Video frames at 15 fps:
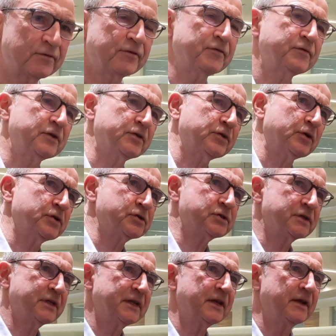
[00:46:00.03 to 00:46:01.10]
50,000
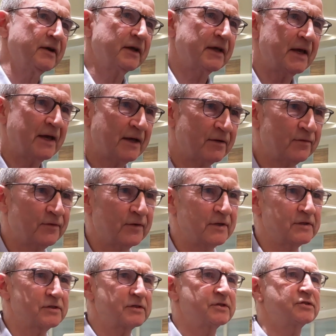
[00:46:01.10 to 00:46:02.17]
Didier Agat, for
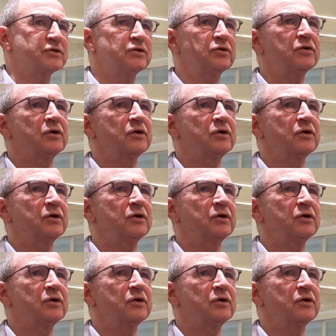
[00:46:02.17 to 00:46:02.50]
instance?